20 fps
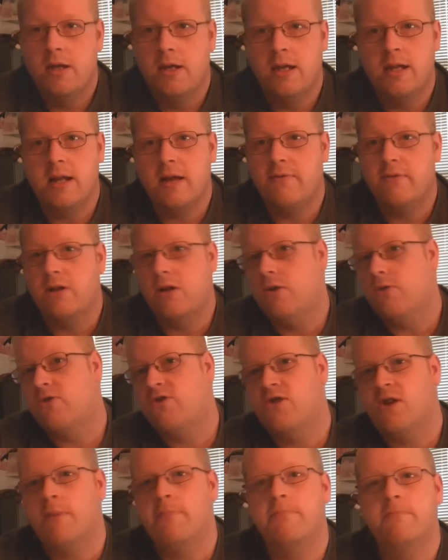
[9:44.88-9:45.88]
you never know,
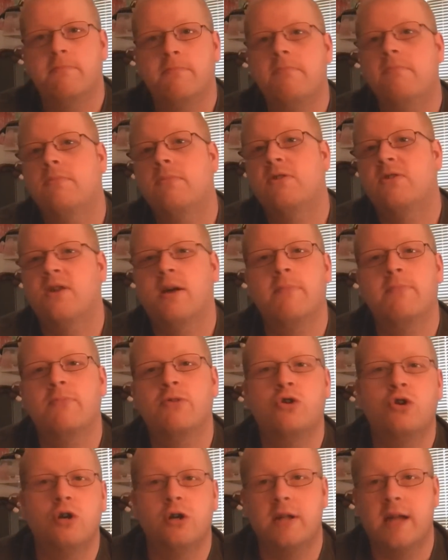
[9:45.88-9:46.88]
something
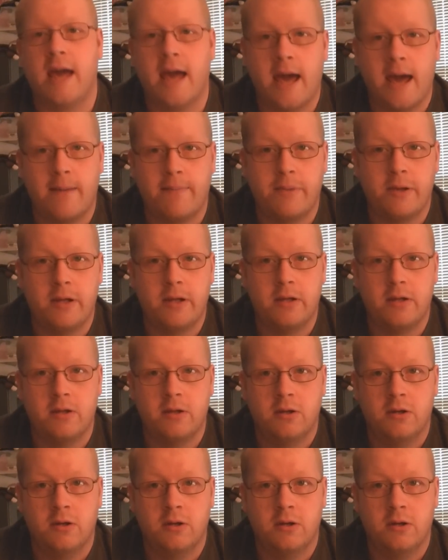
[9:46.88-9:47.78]
could happen.